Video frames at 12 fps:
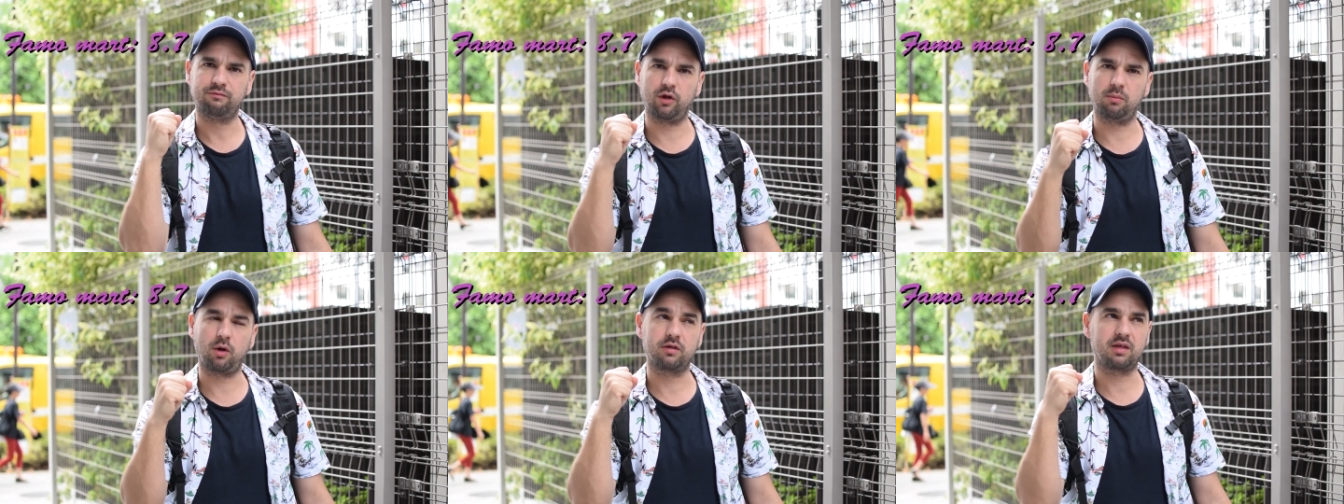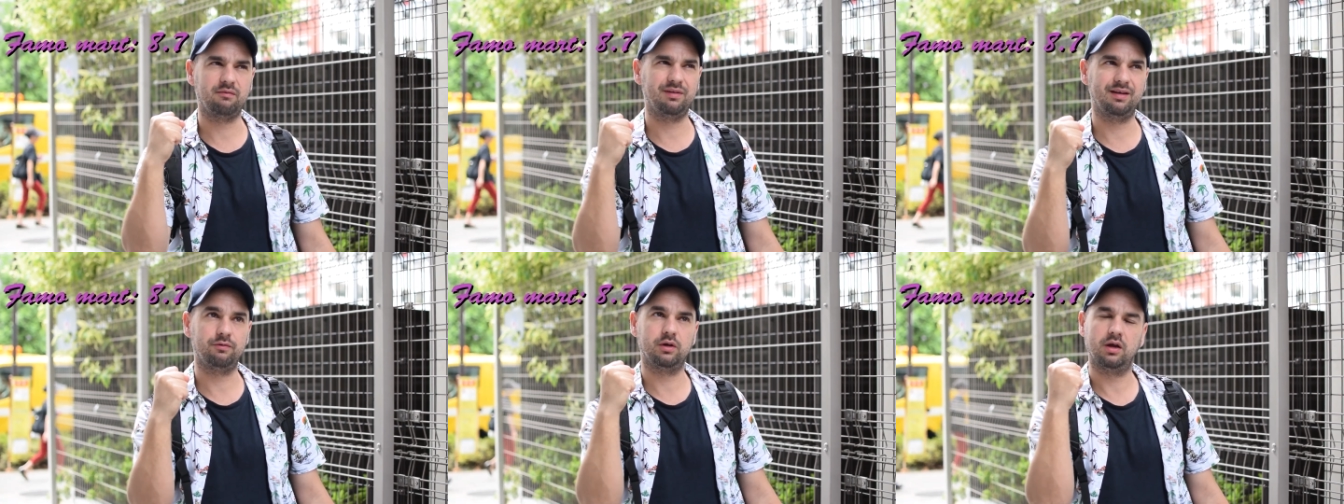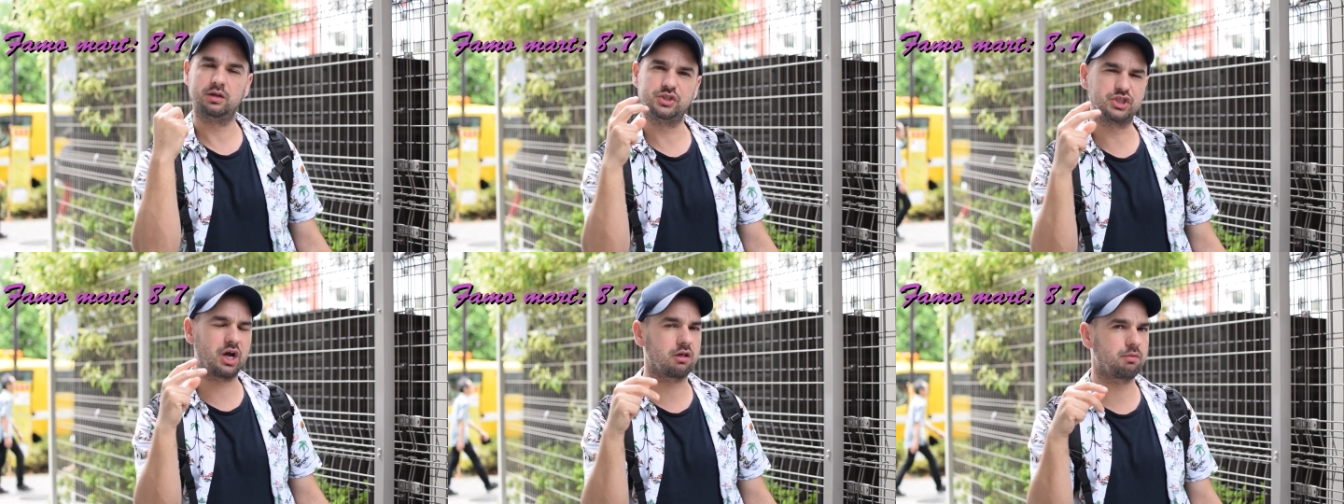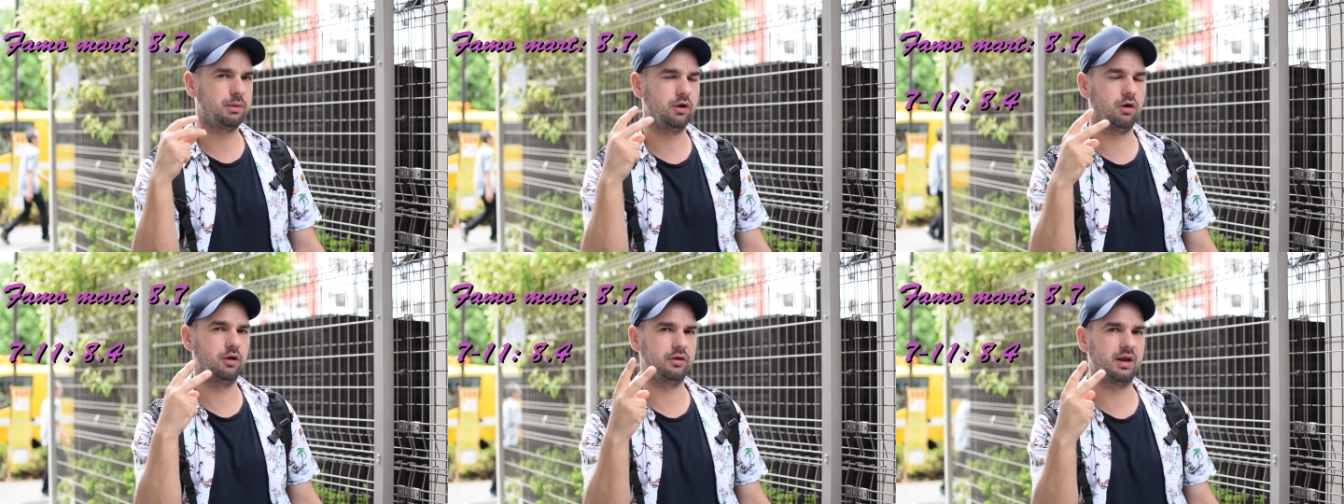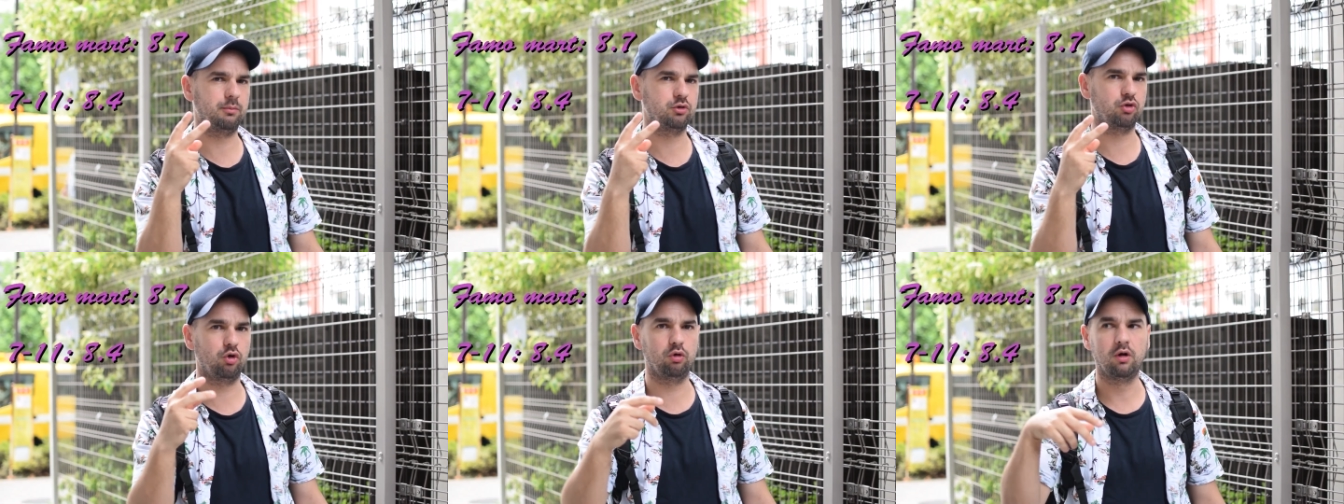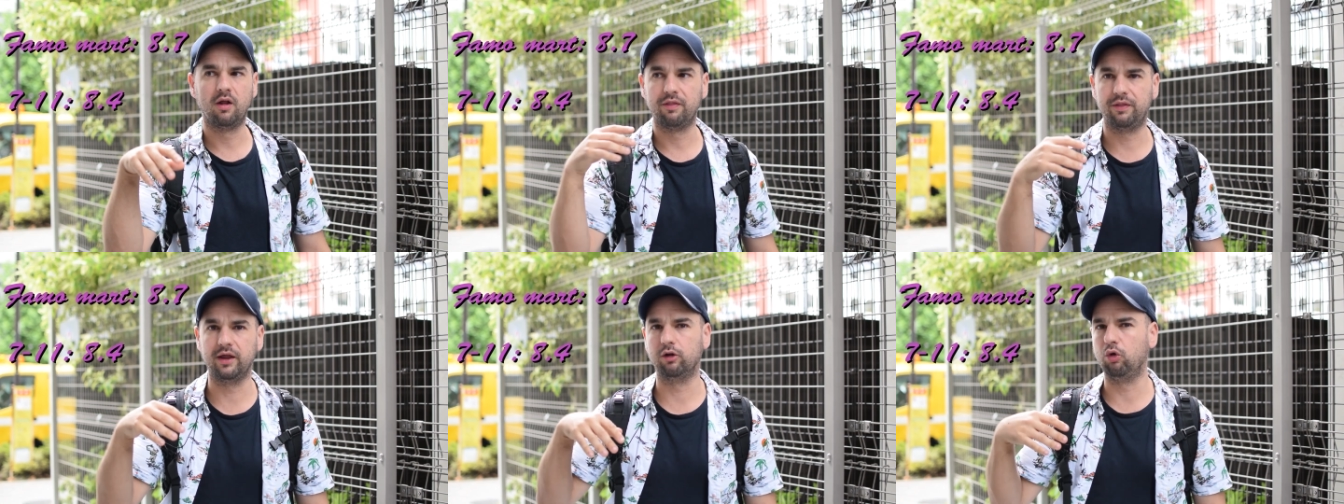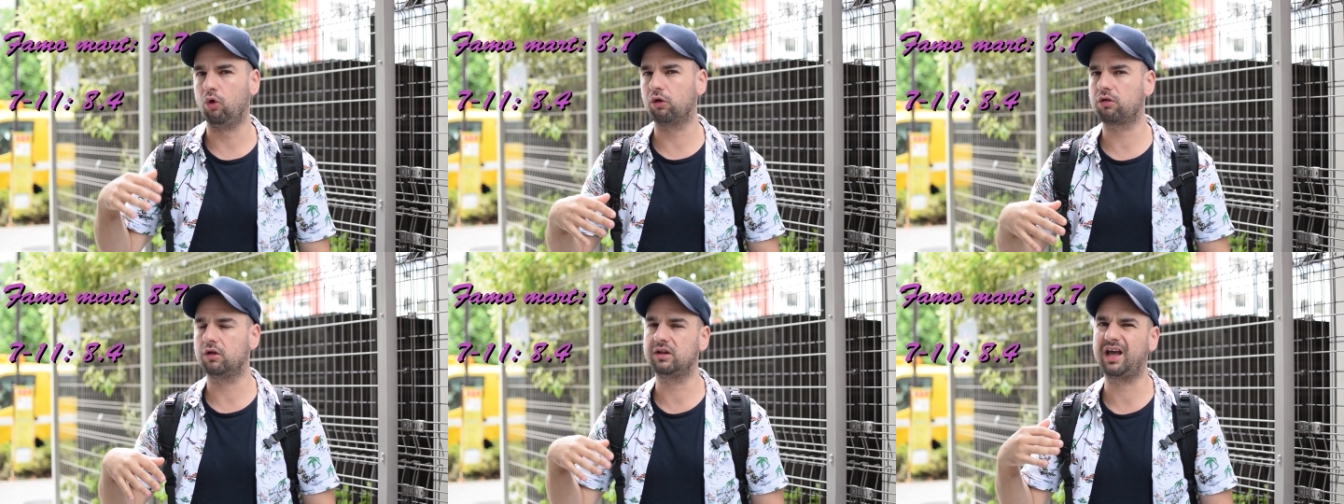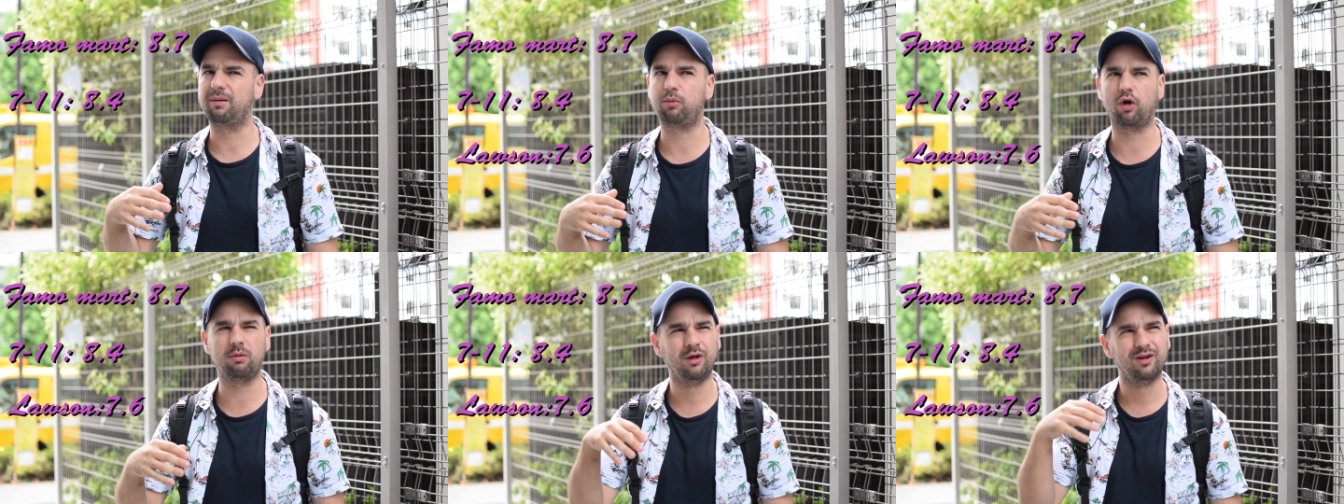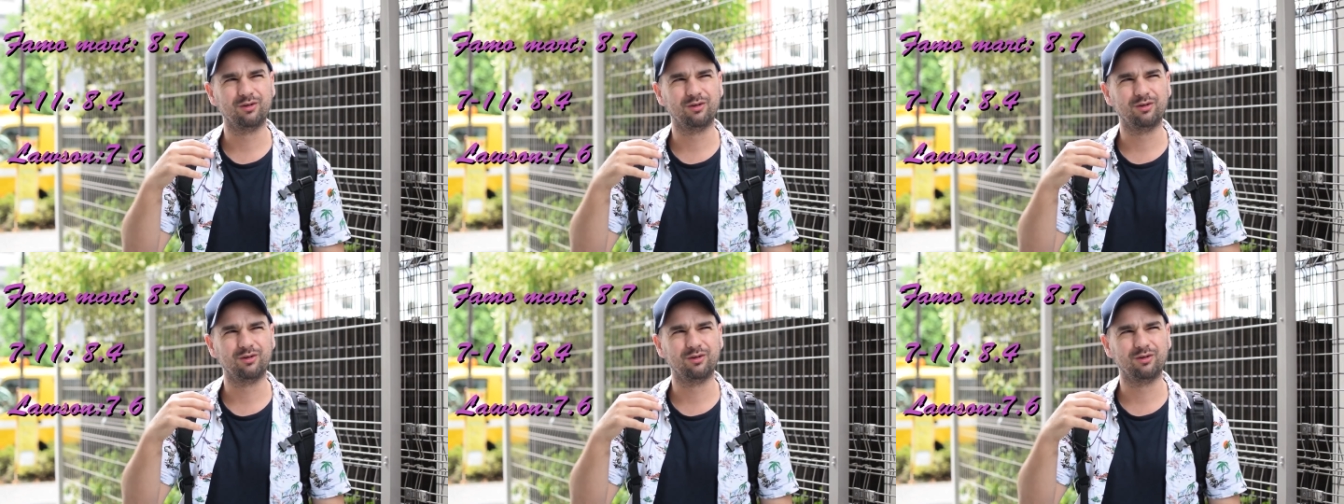followed by 7-Eleven just behind on number two, then the Lawson down at bottom.